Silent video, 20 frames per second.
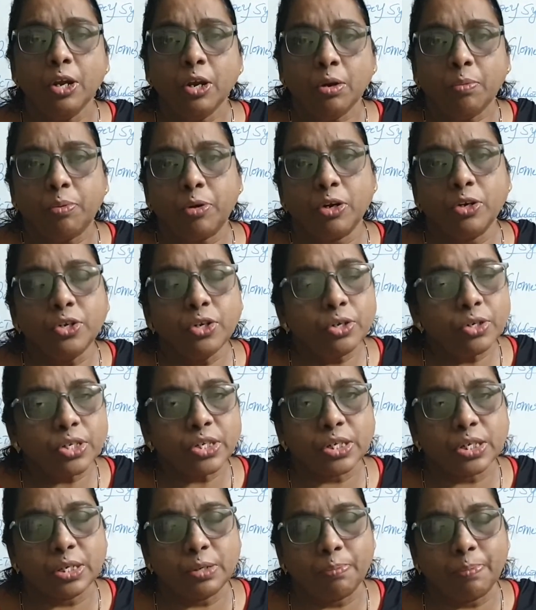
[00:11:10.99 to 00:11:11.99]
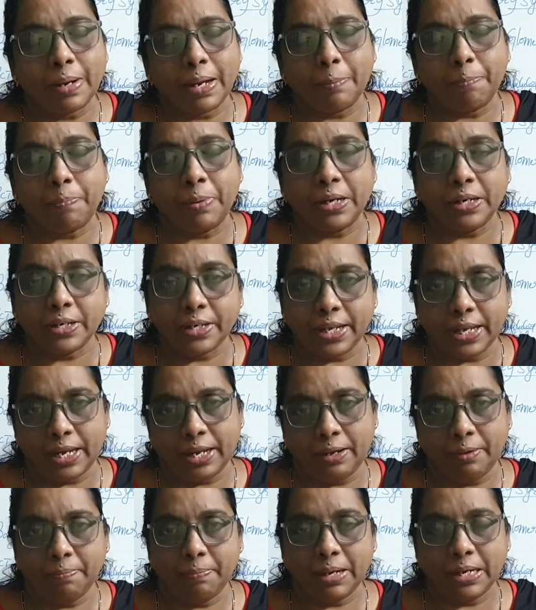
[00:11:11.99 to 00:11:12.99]
produced per
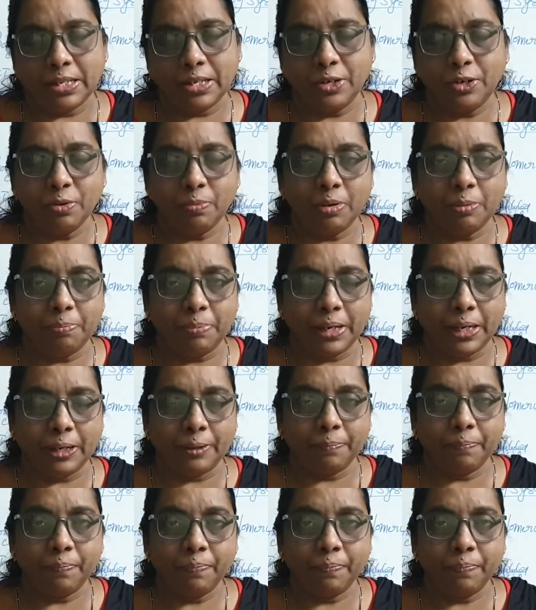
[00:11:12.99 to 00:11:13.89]
day by the human being.